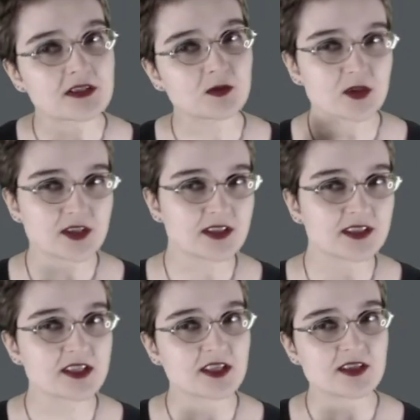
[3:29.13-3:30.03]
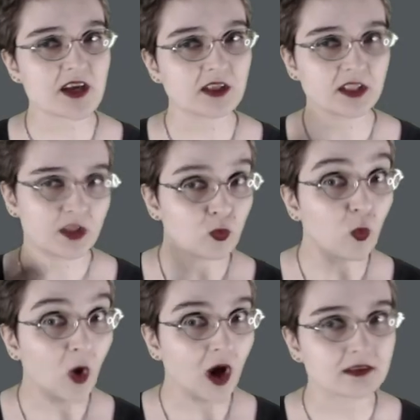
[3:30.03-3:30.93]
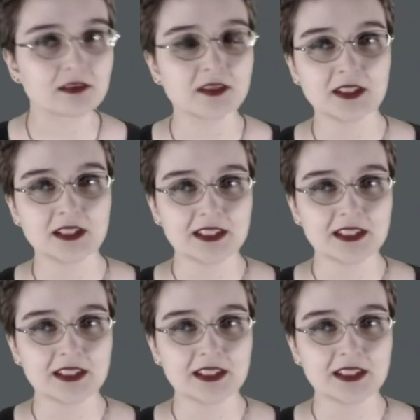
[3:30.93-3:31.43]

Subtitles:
It wasn't necessarily one.